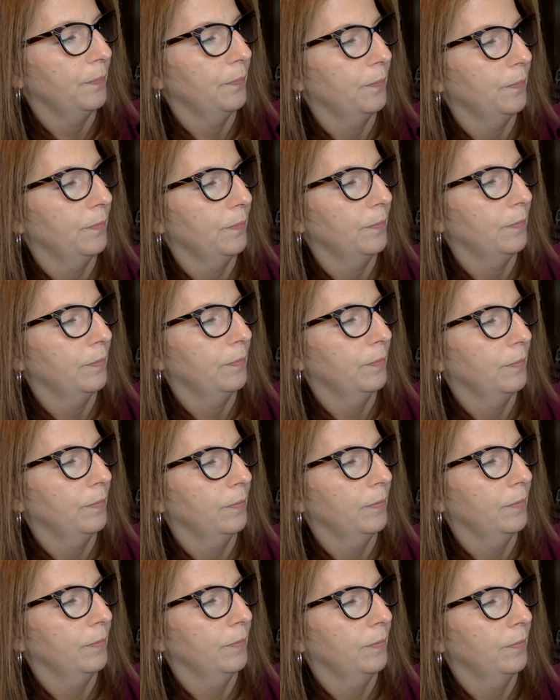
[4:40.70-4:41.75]

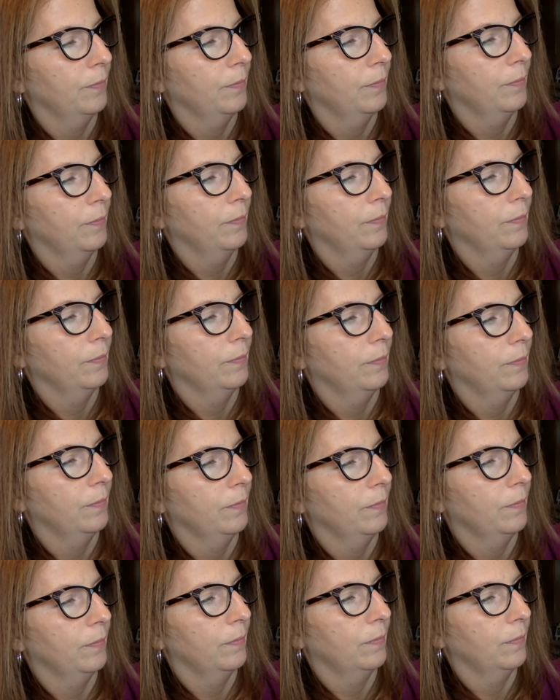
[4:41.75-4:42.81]

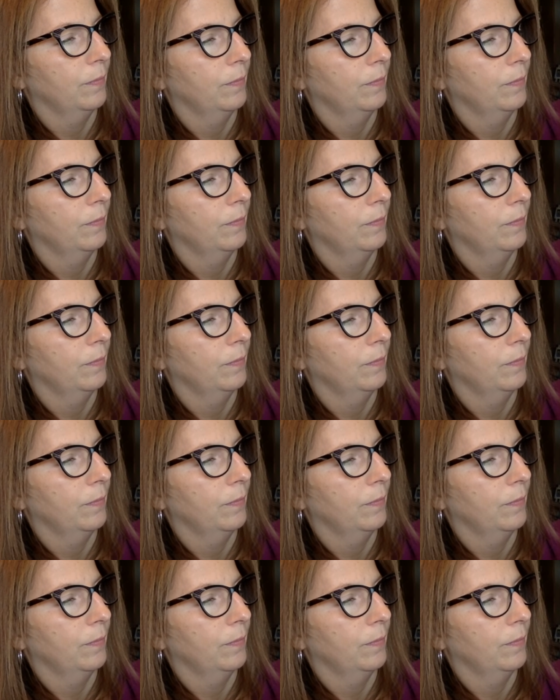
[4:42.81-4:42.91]
Nobody speaks.